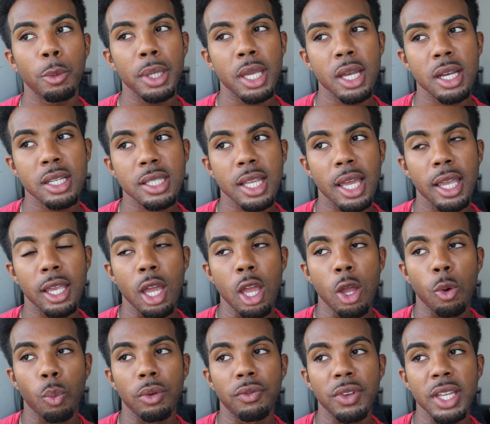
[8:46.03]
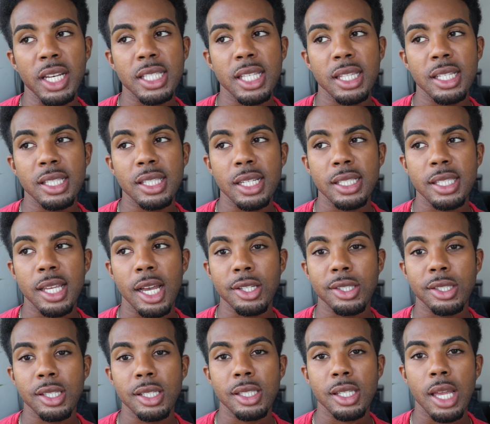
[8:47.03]
because like with Venus in the 6th
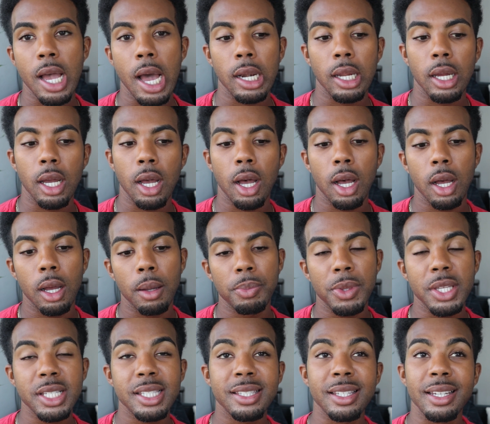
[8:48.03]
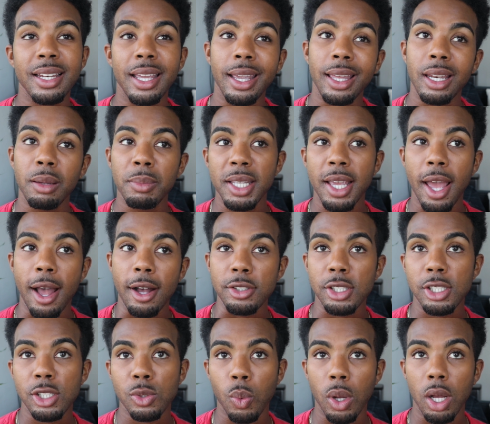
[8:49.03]
house, this kind of this is an enemy
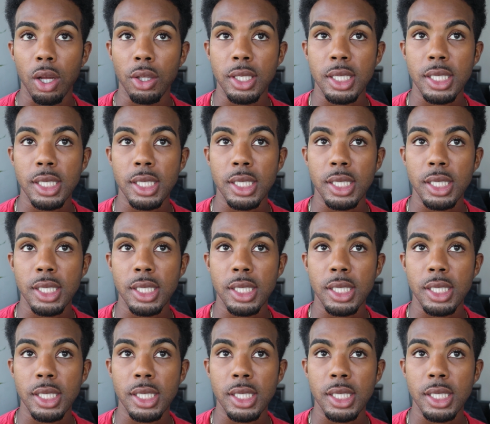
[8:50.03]
house as well.